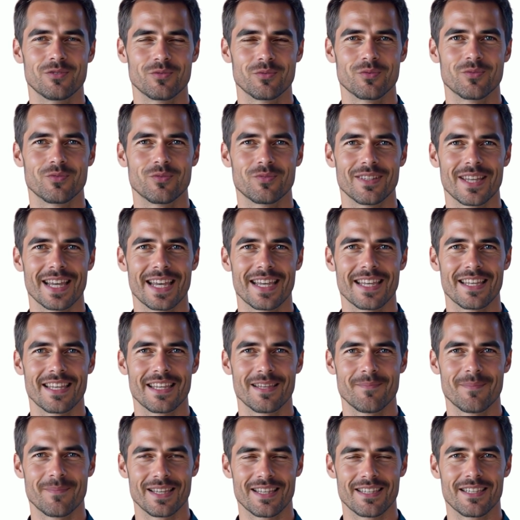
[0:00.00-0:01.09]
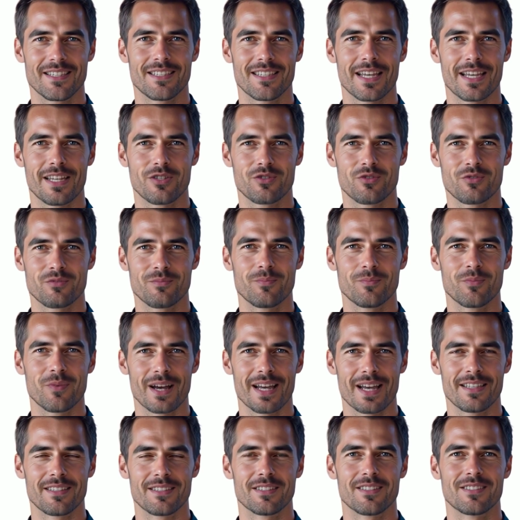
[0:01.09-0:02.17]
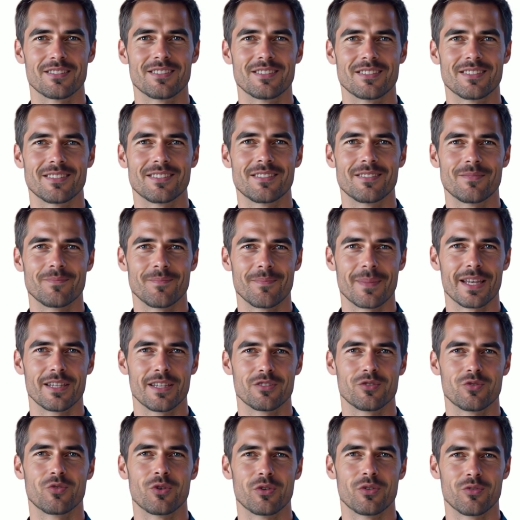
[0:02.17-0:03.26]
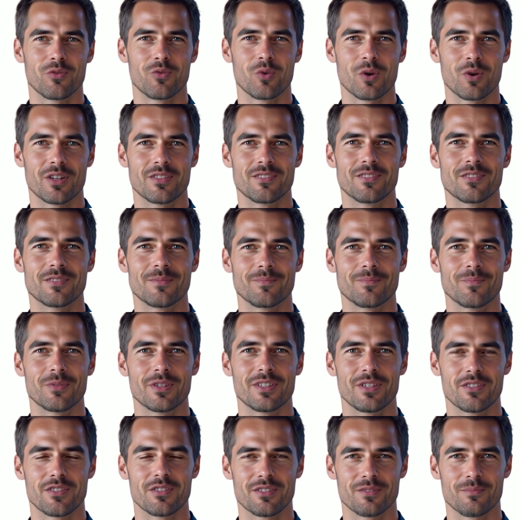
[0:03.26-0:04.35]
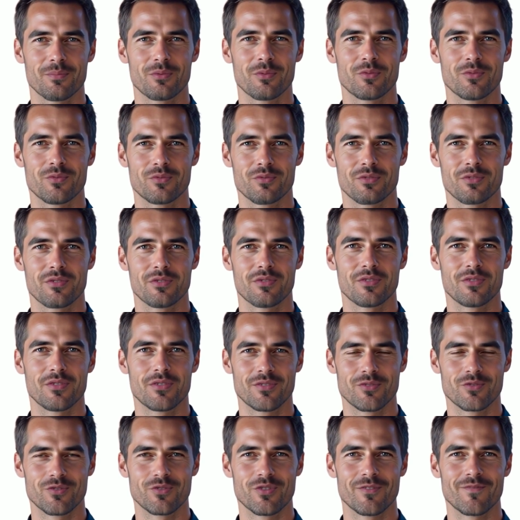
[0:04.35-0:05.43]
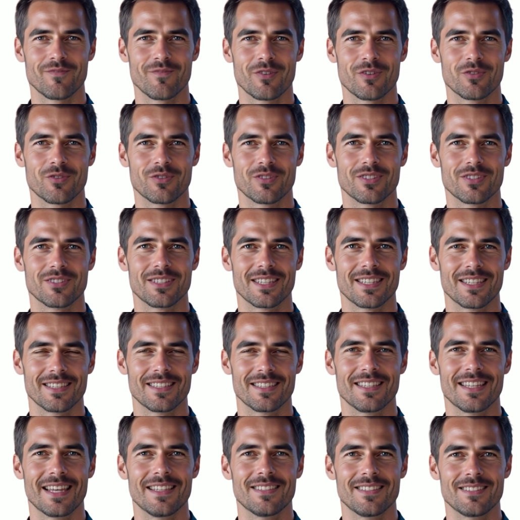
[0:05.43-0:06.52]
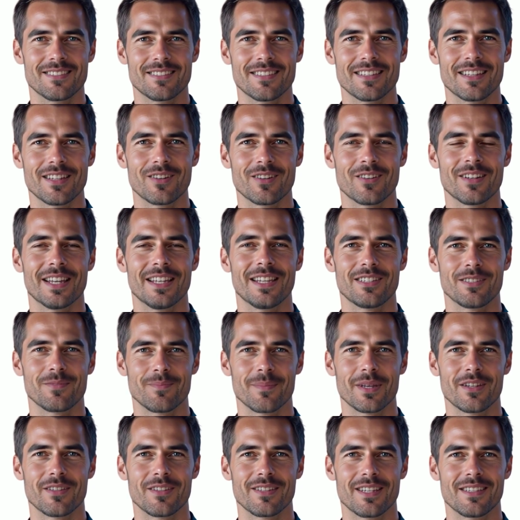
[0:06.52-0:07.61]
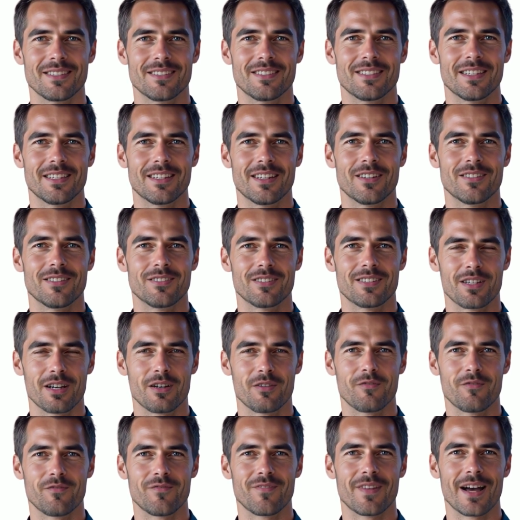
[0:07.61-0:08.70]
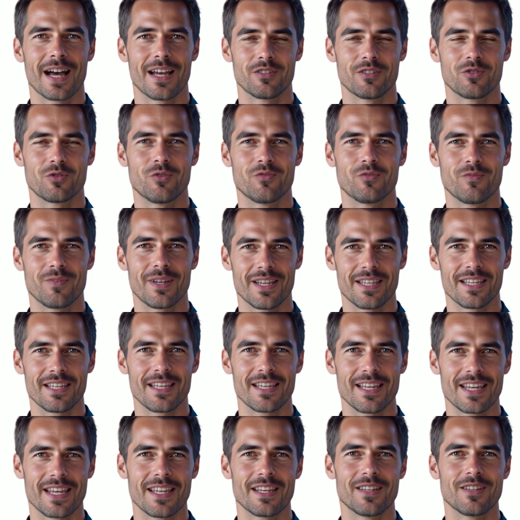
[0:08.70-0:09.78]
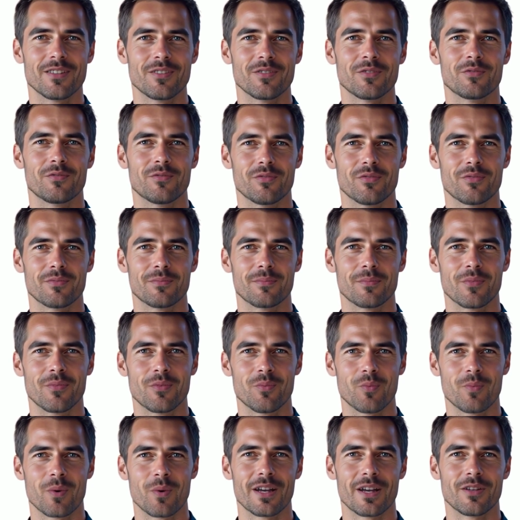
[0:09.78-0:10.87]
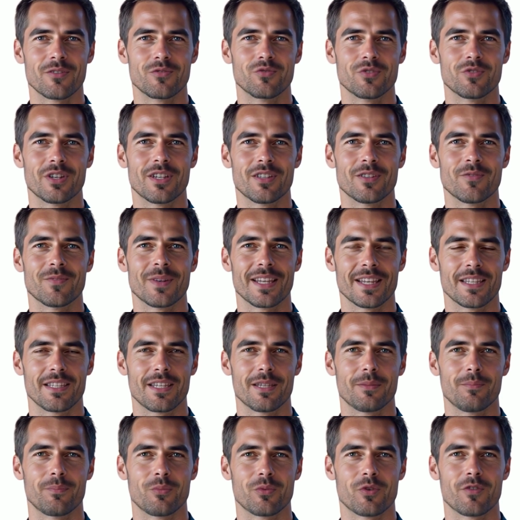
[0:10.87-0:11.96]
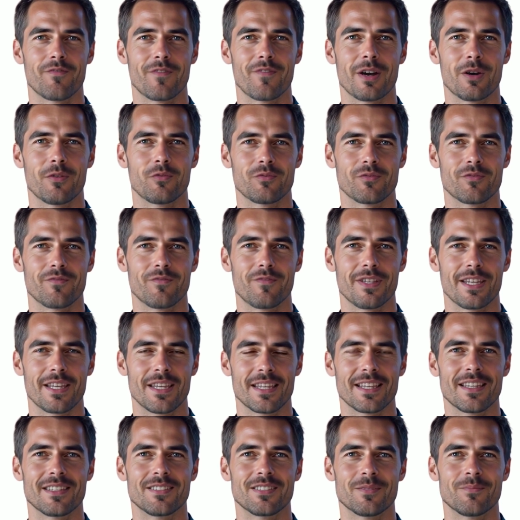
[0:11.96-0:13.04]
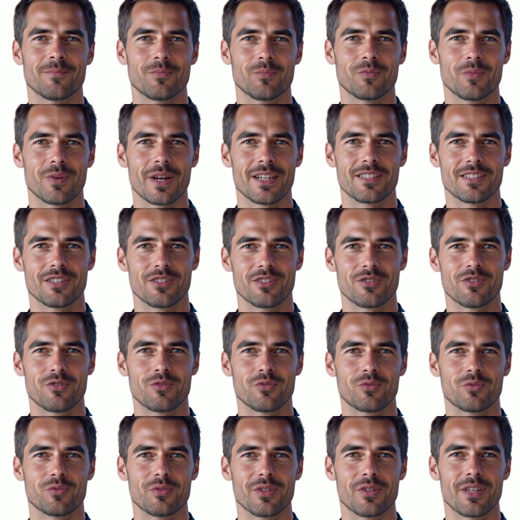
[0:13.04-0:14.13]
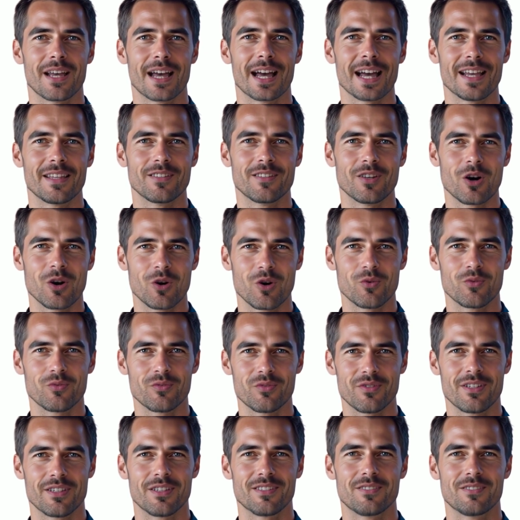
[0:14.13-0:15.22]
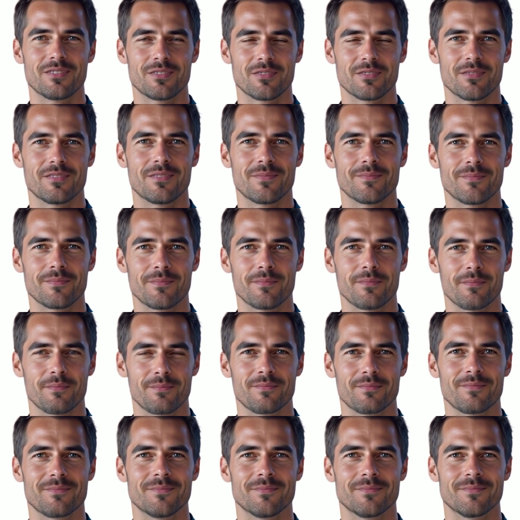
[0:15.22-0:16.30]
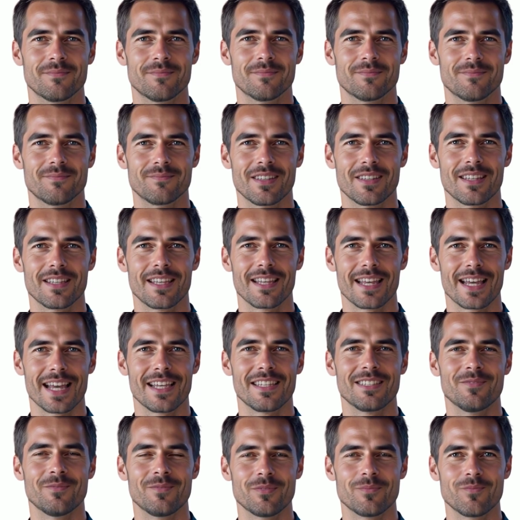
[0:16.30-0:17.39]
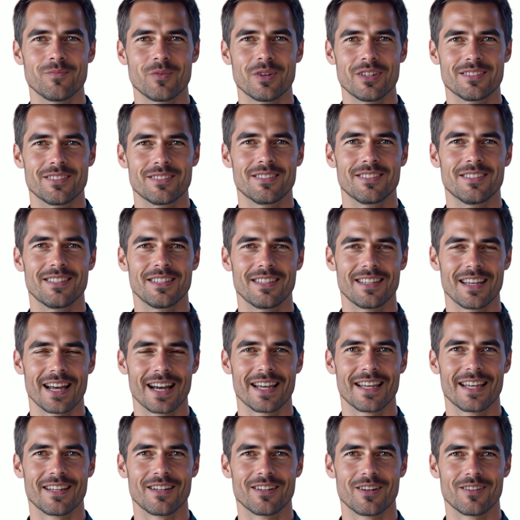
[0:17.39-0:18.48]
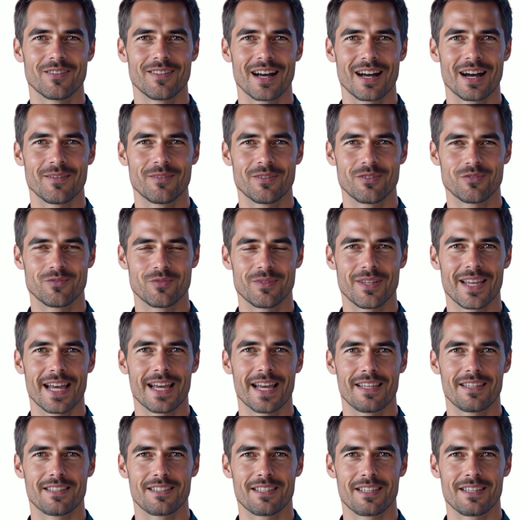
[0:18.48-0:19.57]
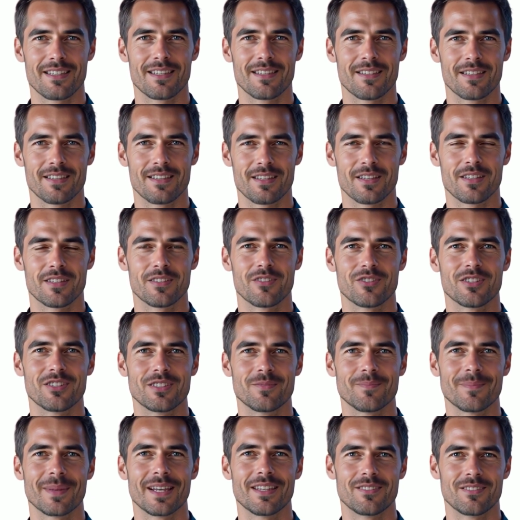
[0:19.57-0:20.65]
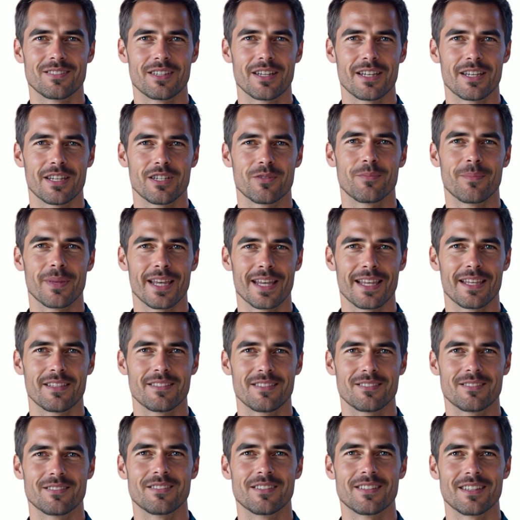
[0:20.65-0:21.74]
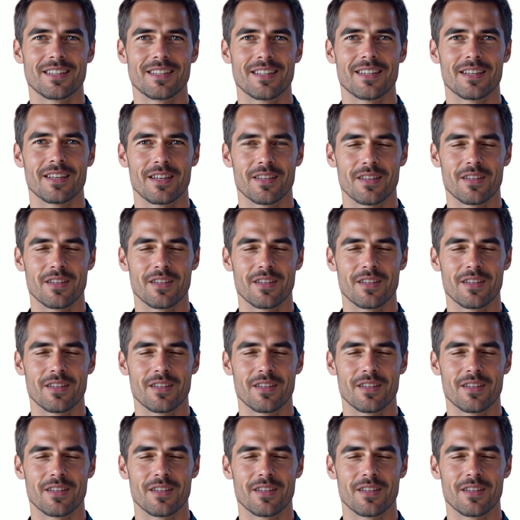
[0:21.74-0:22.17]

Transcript: Through daily meditation practices based on quantum principles, she focused intensely on experiencing herself as already healed while generating profound feelings of gratitude and wholeness. Catherine wasn't denying her current reality, Dispenza explains.